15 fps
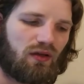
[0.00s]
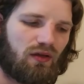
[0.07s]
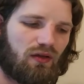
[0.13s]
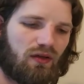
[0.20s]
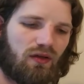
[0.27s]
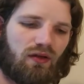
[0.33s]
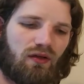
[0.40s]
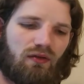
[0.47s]

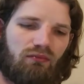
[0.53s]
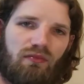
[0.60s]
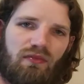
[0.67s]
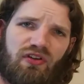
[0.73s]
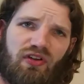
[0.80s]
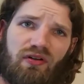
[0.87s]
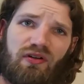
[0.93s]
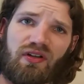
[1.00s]

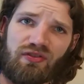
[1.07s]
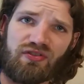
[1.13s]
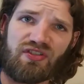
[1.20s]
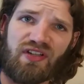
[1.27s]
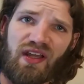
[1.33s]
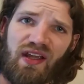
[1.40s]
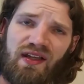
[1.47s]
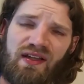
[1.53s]
it's harder to
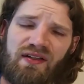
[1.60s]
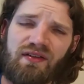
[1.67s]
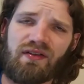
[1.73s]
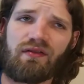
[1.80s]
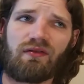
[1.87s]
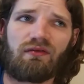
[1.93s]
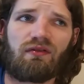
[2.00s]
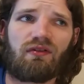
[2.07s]
understand,
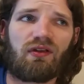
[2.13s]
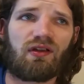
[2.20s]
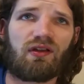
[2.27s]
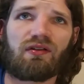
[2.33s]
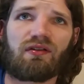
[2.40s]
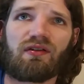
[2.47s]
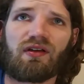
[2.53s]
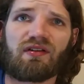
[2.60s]

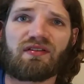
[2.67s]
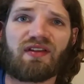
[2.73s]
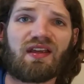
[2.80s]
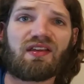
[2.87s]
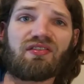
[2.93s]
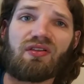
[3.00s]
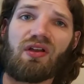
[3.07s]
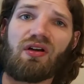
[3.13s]
and
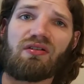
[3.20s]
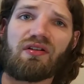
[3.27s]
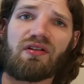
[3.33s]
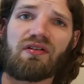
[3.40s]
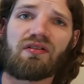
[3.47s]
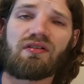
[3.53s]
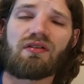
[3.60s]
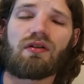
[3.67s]
takes
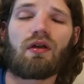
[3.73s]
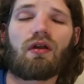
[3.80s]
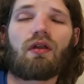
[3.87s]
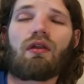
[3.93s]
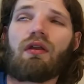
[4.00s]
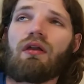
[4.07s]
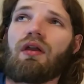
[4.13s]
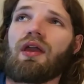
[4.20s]
longer,
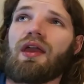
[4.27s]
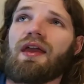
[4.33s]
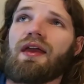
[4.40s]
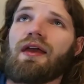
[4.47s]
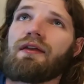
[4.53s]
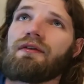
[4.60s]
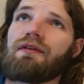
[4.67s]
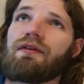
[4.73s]

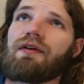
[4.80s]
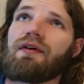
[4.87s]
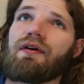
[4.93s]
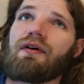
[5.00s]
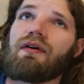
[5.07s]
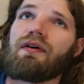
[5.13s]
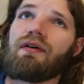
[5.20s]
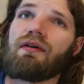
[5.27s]
and
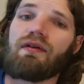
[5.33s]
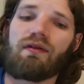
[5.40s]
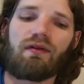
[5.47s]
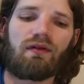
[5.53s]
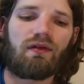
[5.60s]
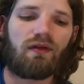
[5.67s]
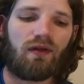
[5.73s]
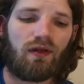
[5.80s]

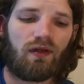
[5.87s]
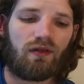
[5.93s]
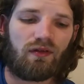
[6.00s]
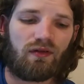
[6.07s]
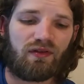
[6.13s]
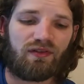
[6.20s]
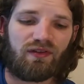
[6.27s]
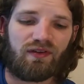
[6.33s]

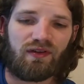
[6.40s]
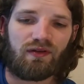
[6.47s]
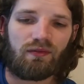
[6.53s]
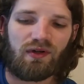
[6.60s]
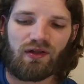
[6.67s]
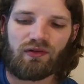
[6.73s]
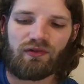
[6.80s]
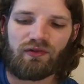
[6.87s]
let's see,
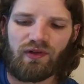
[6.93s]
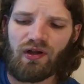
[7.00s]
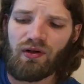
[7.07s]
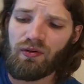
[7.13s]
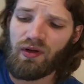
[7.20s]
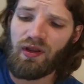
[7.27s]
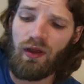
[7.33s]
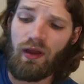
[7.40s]
what else?
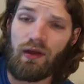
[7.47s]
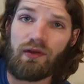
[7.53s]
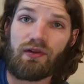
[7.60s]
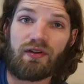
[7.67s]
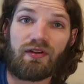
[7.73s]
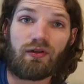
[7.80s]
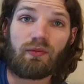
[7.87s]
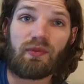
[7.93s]
Oh, it's a
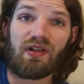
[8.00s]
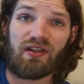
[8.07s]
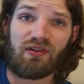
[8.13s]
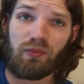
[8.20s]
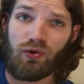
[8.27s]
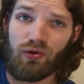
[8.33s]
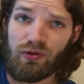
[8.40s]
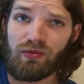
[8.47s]
little bit less
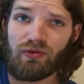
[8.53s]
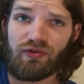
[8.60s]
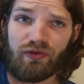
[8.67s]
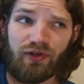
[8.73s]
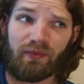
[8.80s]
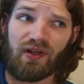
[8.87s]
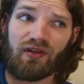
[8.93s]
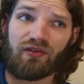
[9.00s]
portable, so
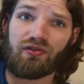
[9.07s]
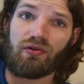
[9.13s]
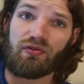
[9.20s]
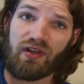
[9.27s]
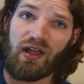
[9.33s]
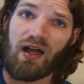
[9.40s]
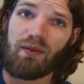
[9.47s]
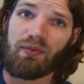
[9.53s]
somebody else goes
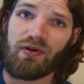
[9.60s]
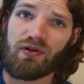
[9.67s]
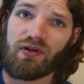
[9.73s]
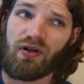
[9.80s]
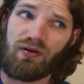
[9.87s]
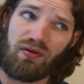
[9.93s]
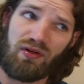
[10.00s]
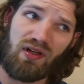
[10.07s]
to copy your
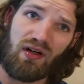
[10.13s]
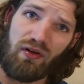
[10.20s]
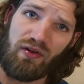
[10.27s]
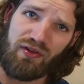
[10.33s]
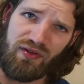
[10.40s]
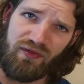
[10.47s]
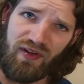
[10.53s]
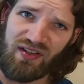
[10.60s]
code, and you got all
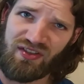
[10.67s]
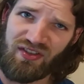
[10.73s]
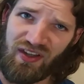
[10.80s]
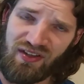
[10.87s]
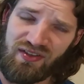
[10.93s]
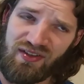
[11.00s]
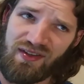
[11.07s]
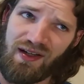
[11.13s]
these advanced
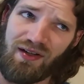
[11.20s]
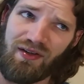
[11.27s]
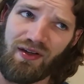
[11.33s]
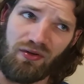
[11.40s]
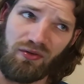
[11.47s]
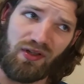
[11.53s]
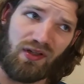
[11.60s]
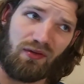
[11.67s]
things in there that
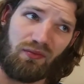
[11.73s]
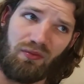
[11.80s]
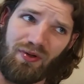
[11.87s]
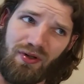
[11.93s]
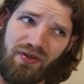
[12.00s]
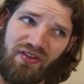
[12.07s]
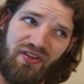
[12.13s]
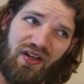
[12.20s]
only
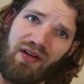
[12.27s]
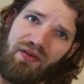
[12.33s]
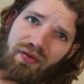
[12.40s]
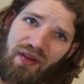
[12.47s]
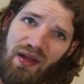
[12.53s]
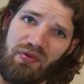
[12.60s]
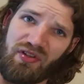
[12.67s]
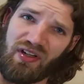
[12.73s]
were designed
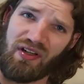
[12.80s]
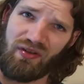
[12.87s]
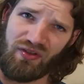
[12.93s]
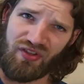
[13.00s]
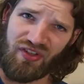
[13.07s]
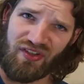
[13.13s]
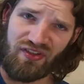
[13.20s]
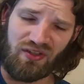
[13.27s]
for that particular
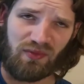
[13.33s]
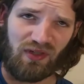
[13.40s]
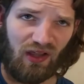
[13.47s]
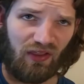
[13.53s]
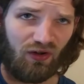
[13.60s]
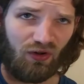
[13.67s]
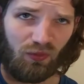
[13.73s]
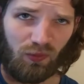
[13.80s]
system, and
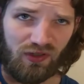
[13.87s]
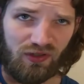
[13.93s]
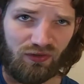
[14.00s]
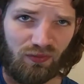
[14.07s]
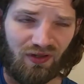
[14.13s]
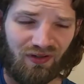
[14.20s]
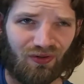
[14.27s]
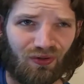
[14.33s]
now they don't work as
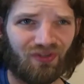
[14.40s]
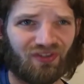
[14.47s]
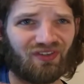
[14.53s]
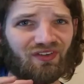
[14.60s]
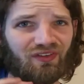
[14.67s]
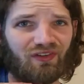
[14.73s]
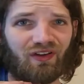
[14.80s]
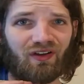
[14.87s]
well. Of course,
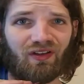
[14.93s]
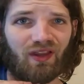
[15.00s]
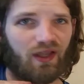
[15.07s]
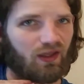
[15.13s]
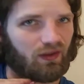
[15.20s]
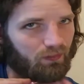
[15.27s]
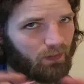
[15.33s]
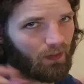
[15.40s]
this isn't like
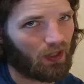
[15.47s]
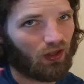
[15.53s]
a